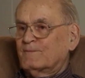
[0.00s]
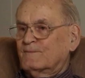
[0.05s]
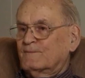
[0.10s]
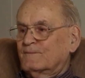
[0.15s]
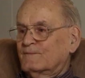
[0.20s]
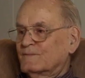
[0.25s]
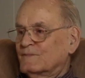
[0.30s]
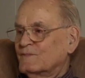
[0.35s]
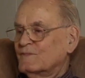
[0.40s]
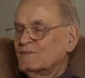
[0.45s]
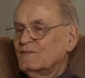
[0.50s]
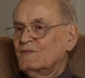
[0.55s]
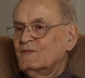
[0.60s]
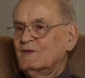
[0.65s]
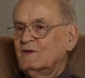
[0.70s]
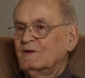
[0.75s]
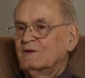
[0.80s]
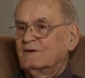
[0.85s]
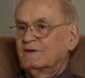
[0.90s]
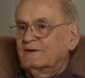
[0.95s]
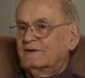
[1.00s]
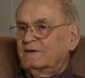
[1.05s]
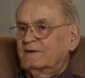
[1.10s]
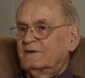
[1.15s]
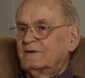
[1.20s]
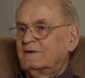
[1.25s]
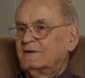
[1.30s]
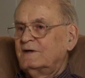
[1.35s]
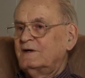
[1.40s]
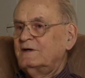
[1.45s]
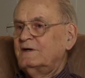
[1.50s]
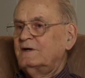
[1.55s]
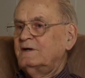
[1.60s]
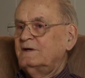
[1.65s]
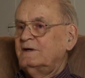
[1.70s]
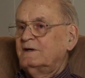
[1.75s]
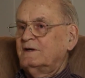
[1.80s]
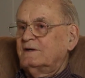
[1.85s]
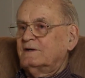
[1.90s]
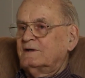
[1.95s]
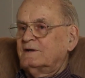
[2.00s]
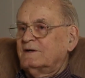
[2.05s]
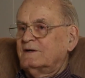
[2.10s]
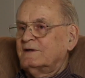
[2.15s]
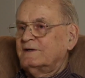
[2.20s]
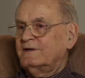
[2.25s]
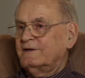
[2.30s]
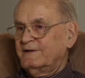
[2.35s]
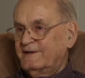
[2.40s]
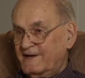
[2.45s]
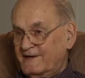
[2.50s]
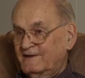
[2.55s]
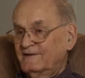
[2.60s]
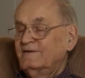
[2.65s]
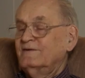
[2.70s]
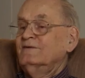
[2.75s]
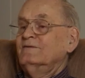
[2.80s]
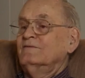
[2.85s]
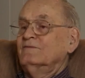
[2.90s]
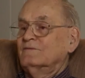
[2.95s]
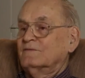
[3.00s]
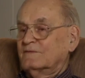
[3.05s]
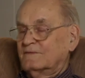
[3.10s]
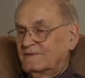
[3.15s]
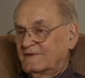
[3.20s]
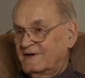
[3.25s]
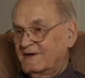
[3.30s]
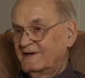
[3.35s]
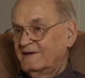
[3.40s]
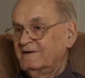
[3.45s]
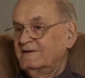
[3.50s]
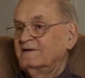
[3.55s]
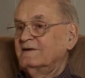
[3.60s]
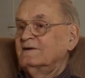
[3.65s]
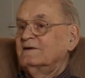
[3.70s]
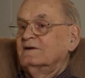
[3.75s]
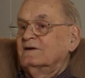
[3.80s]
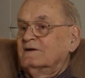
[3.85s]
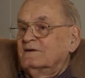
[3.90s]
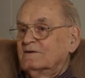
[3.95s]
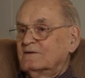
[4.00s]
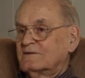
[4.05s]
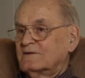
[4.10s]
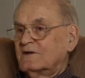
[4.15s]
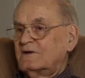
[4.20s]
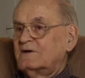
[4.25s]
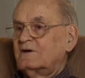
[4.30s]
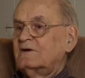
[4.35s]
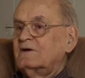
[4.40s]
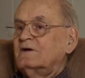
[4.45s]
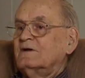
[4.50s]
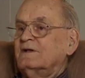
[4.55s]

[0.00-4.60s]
So were you there on VE Day? Were you at that post on VE Day?